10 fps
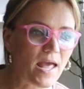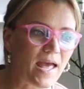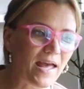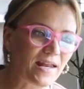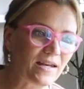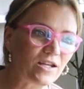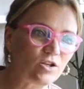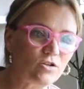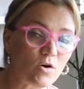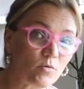And
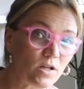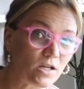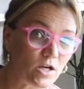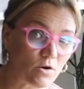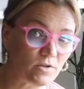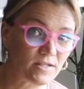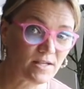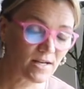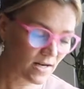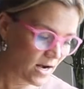you don't really notice
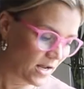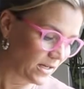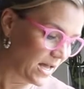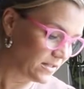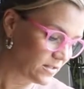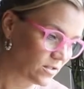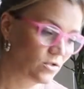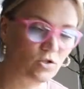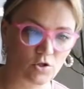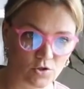it unless
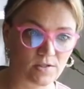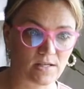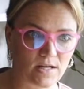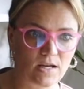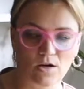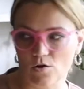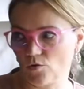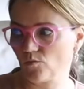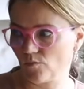you're sitting here